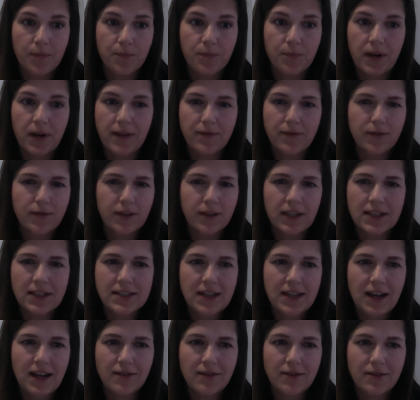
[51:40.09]
but I feel like it's
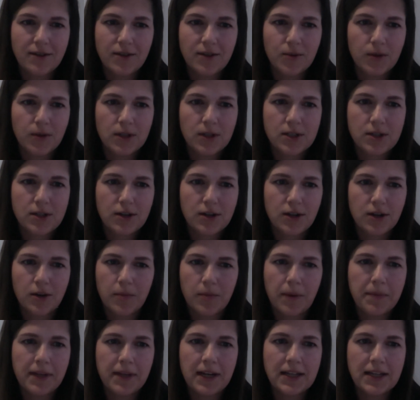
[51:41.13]
kind of a newer term.
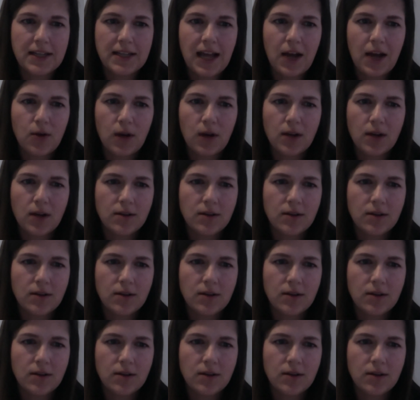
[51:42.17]
I mean, out